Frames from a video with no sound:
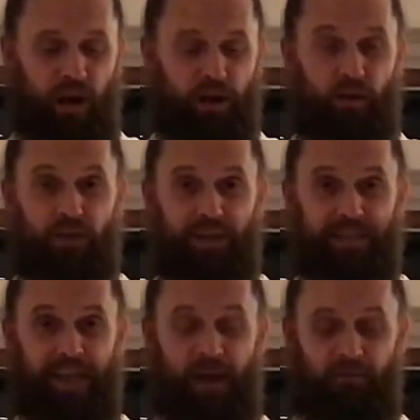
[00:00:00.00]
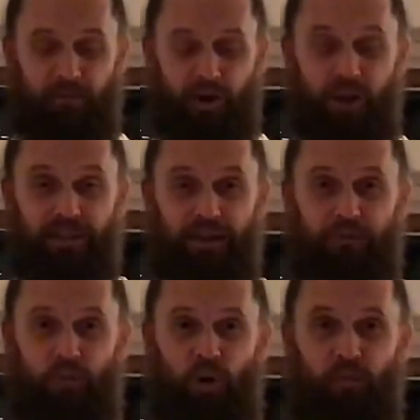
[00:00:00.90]
I know this came from an idea
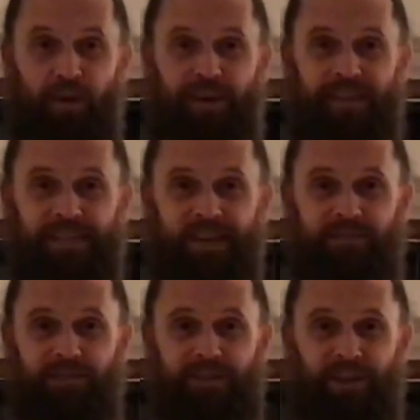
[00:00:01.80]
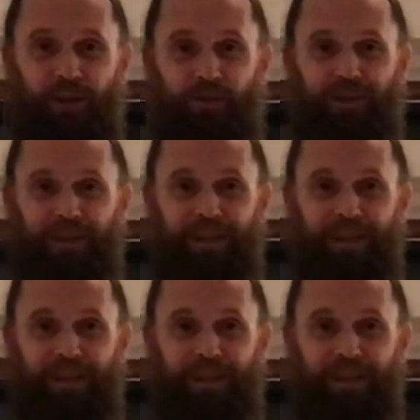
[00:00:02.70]
from one of my year 7s, so